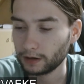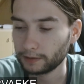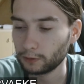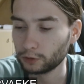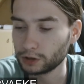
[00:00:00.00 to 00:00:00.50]

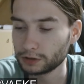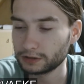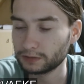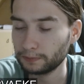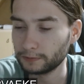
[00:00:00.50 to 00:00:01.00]
Bro,
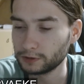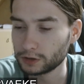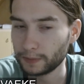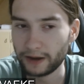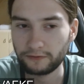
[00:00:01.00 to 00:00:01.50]
just
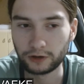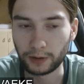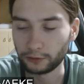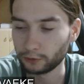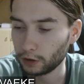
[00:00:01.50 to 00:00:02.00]
play
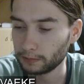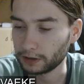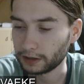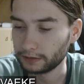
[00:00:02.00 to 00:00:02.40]
football normally.